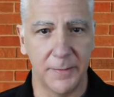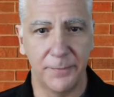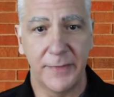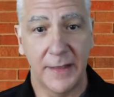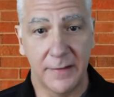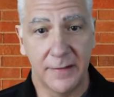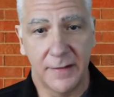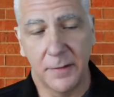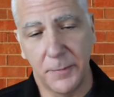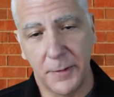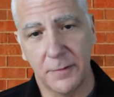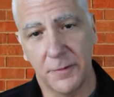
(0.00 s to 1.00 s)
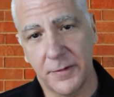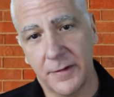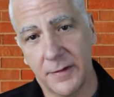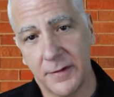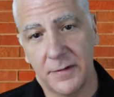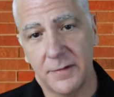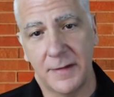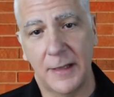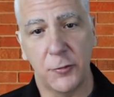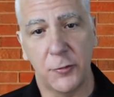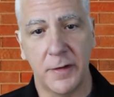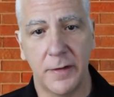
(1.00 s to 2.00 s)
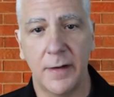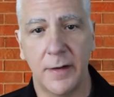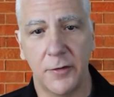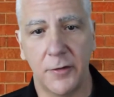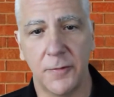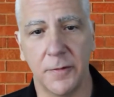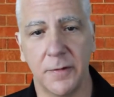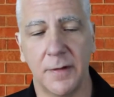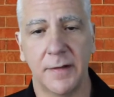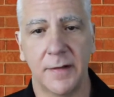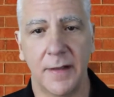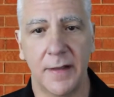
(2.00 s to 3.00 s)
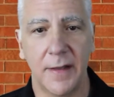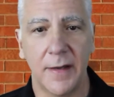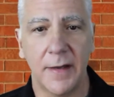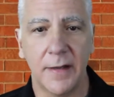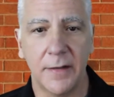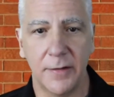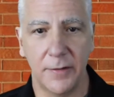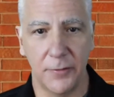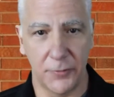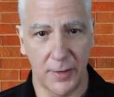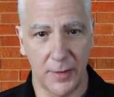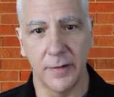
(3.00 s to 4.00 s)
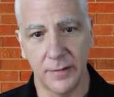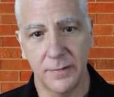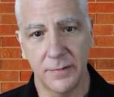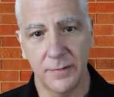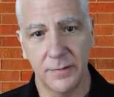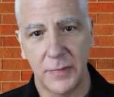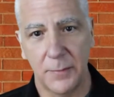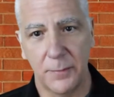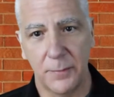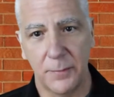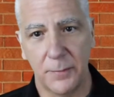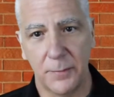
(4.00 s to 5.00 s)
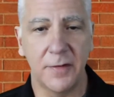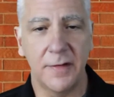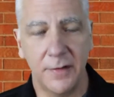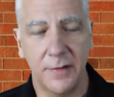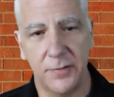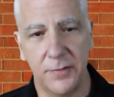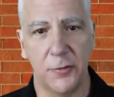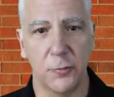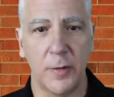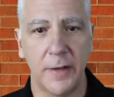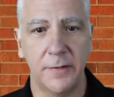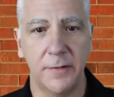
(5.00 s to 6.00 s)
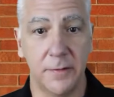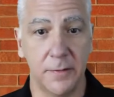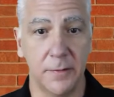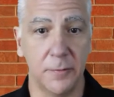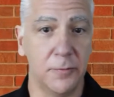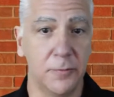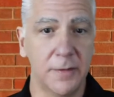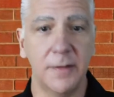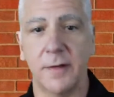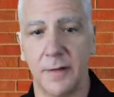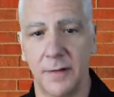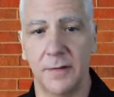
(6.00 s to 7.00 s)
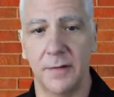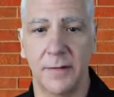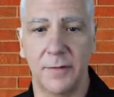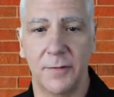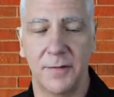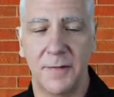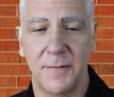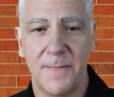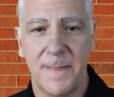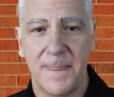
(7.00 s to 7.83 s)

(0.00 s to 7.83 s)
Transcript: And the beautiful thing is that that's what AI is for. Like, AI is hard, but it's the easiest way to do really hard things.